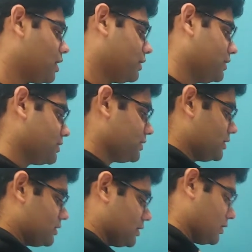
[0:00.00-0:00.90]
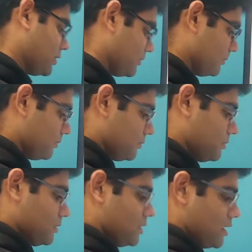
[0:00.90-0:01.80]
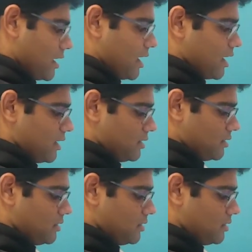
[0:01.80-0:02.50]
this is Instagram and